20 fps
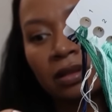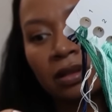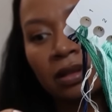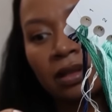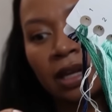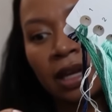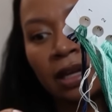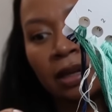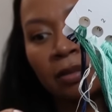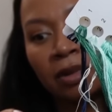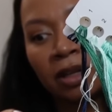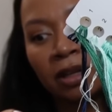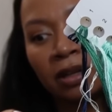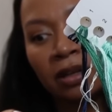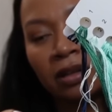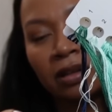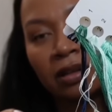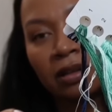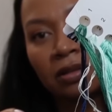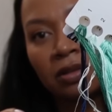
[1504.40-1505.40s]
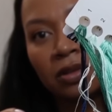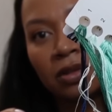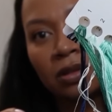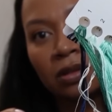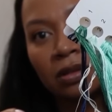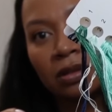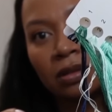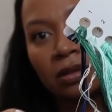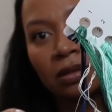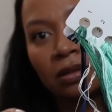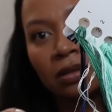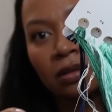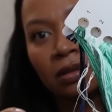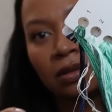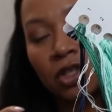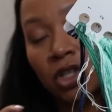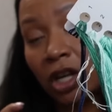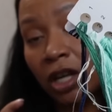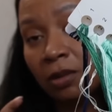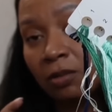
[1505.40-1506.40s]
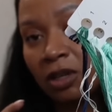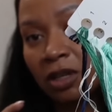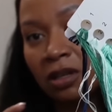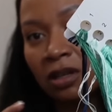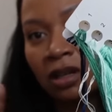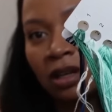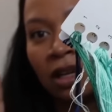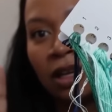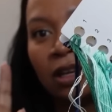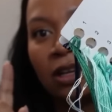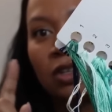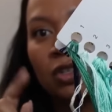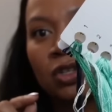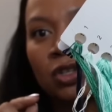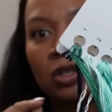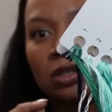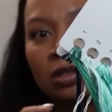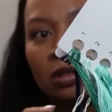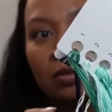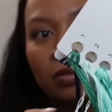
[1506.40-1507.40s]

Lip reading: Gaming Jamie, she's the